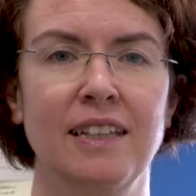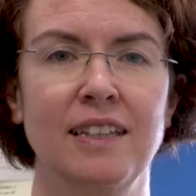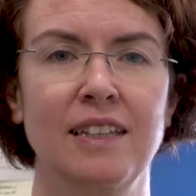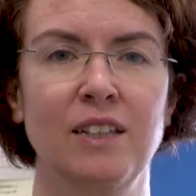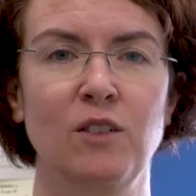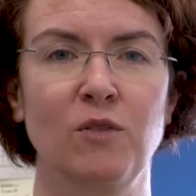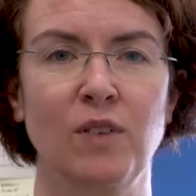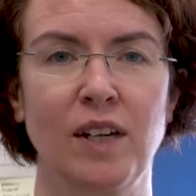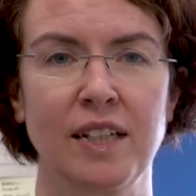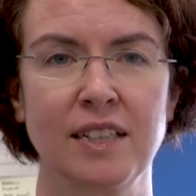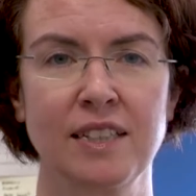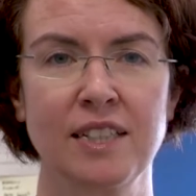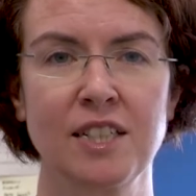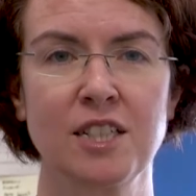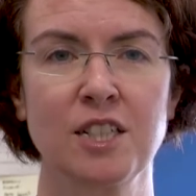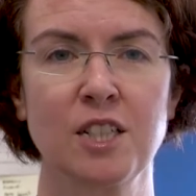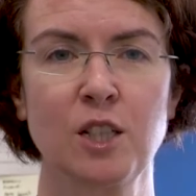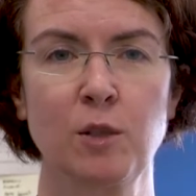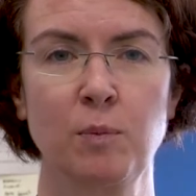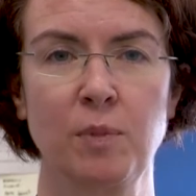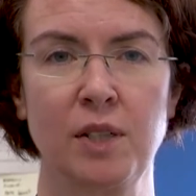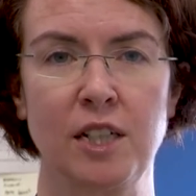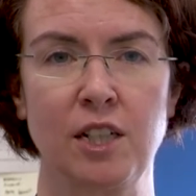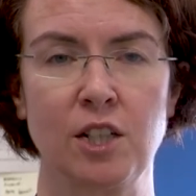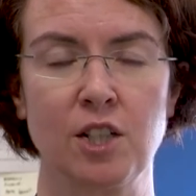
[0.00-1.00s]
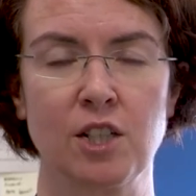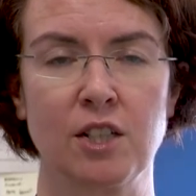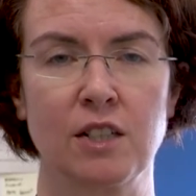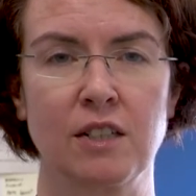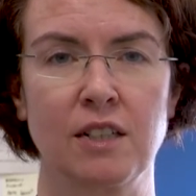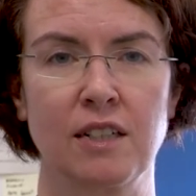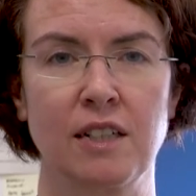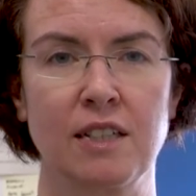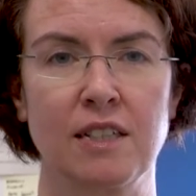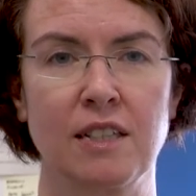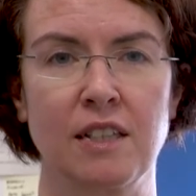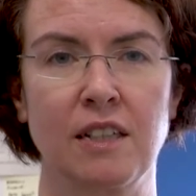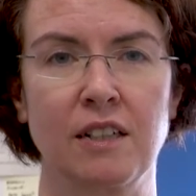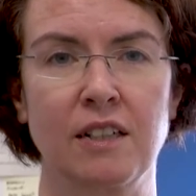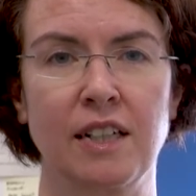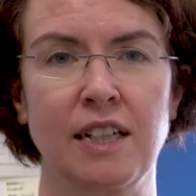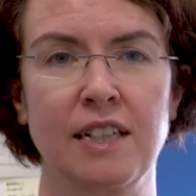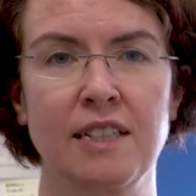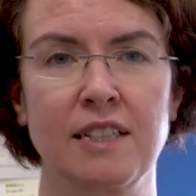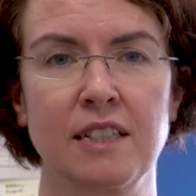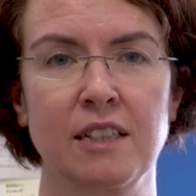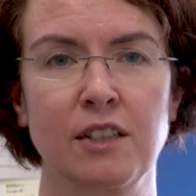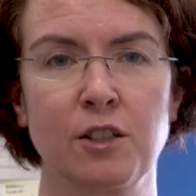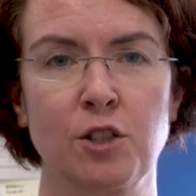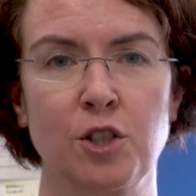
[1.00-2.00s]
The advantage to the patient is that they're
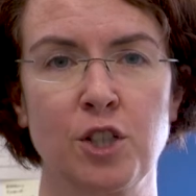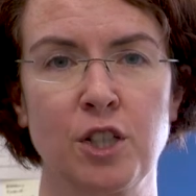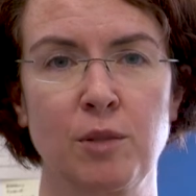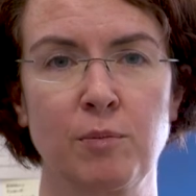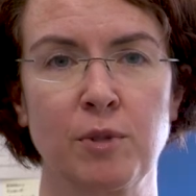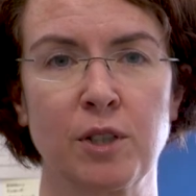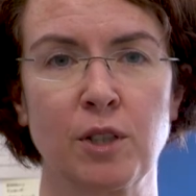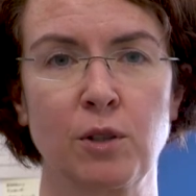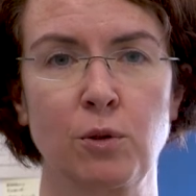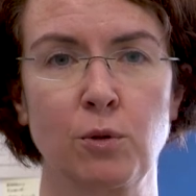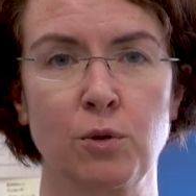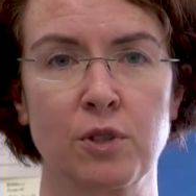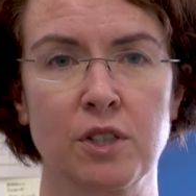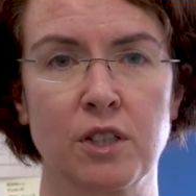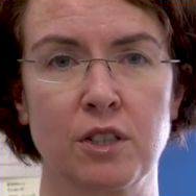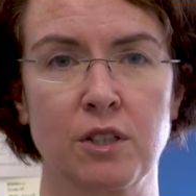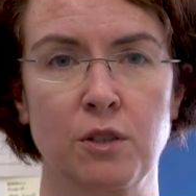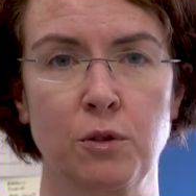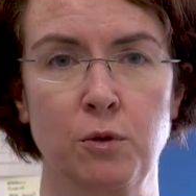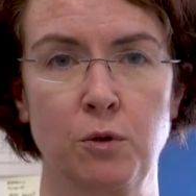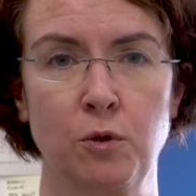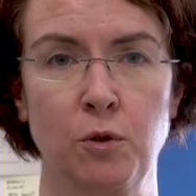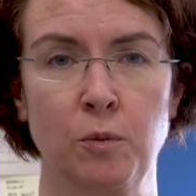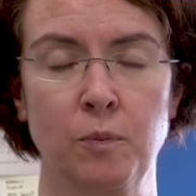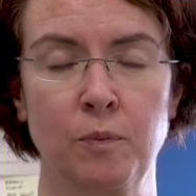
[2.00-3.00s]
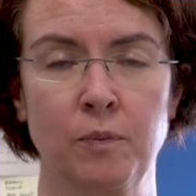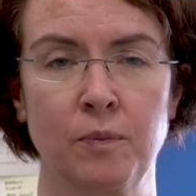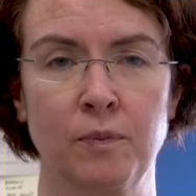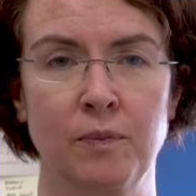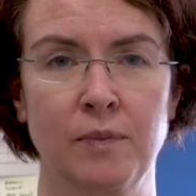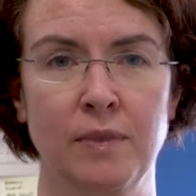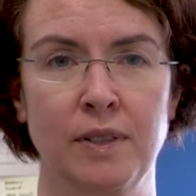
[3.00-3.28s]
getting their treatment closer to home.